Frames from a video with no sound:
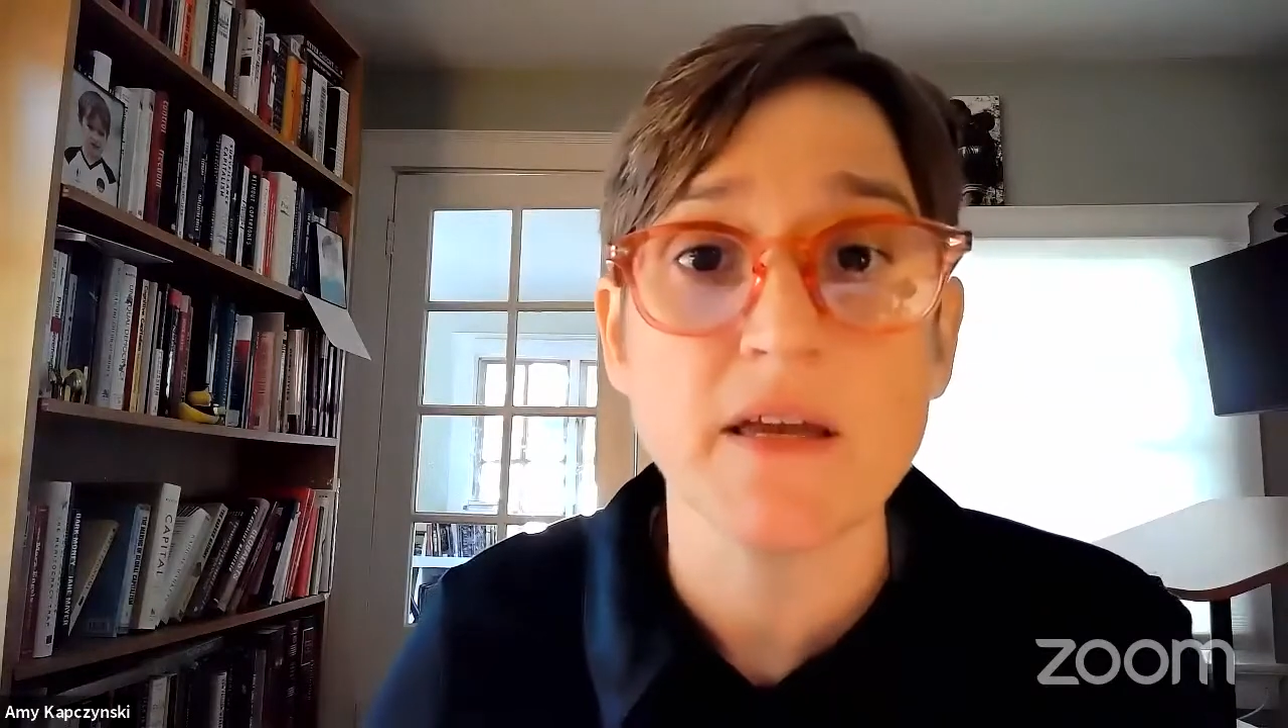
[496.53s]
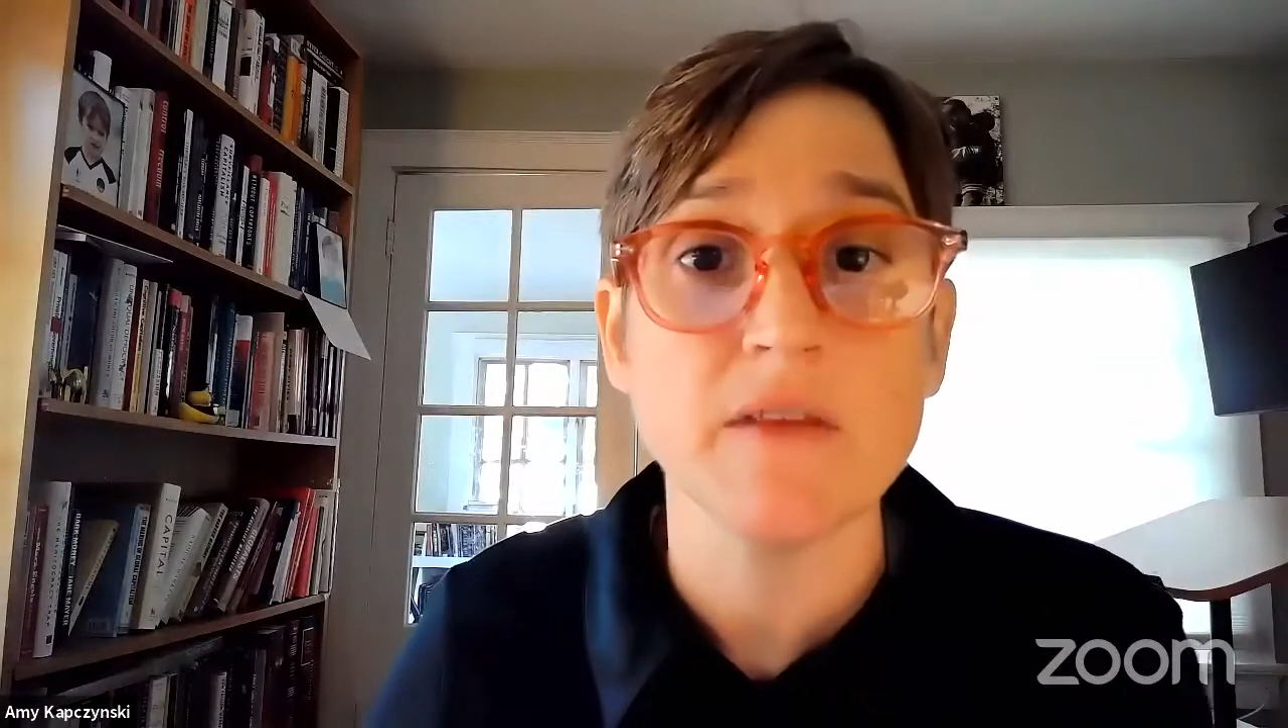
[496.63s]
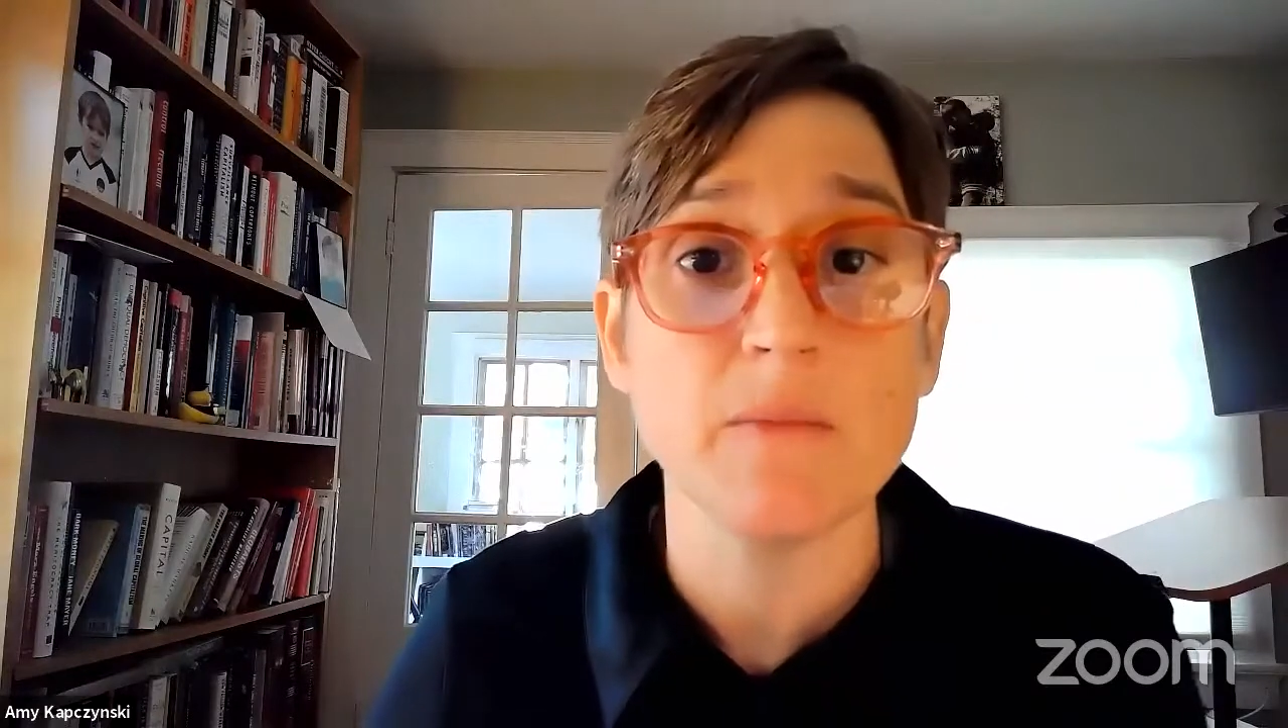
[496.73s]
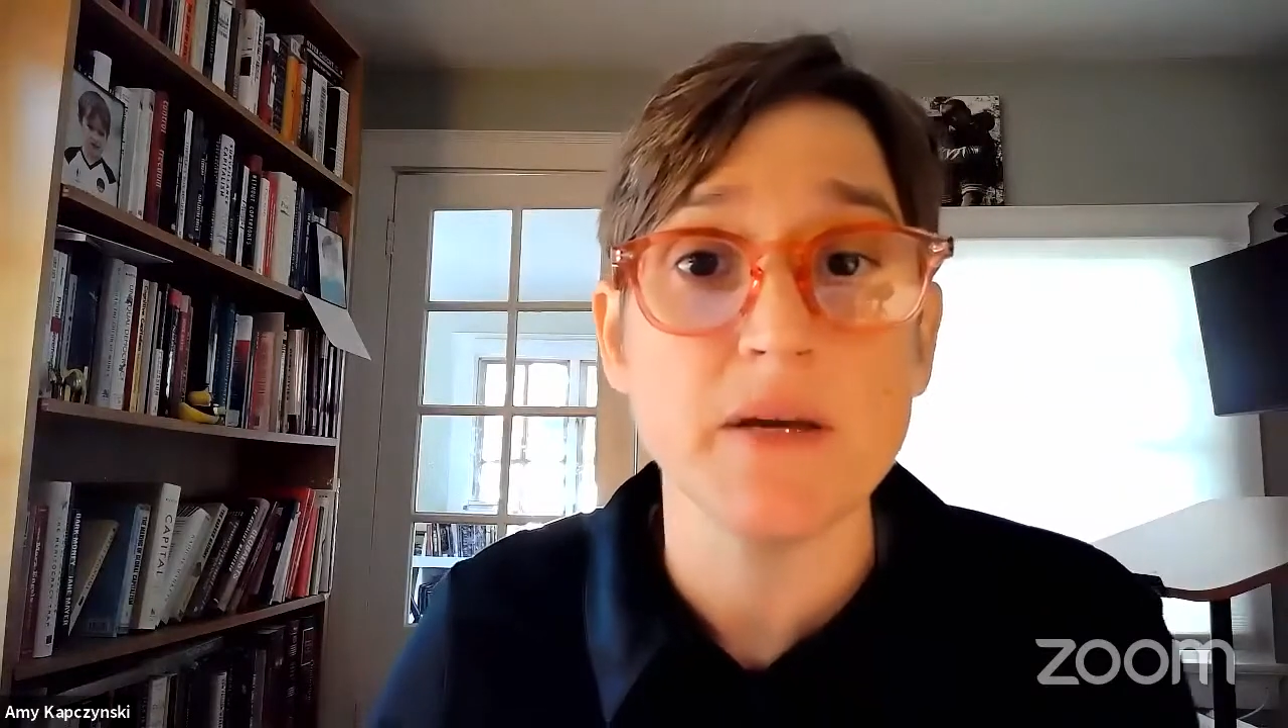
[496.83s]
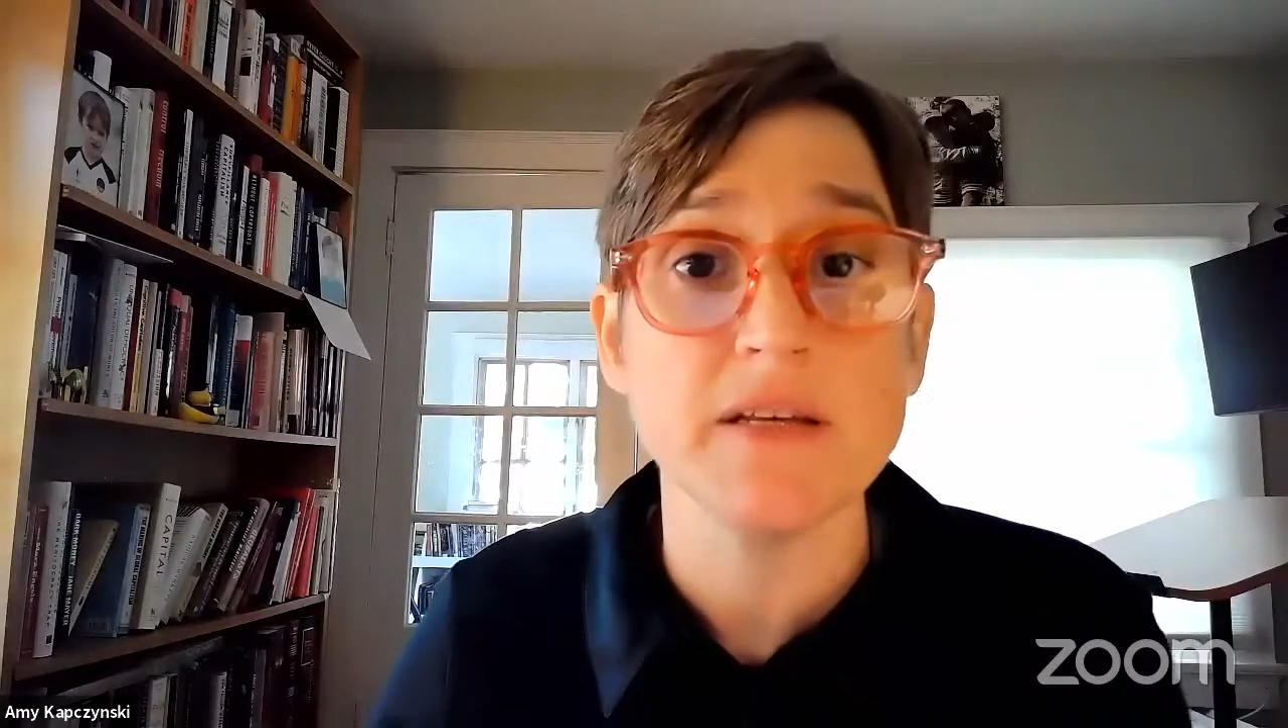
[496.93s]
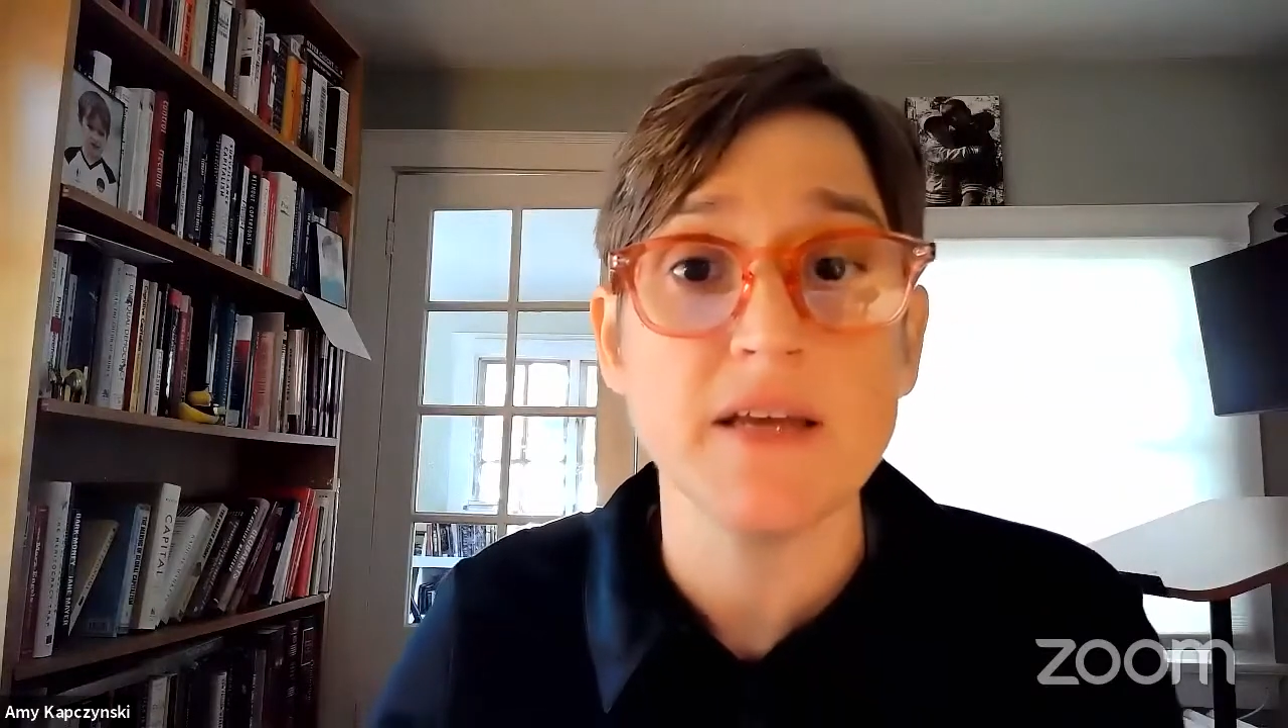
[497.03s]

in the Big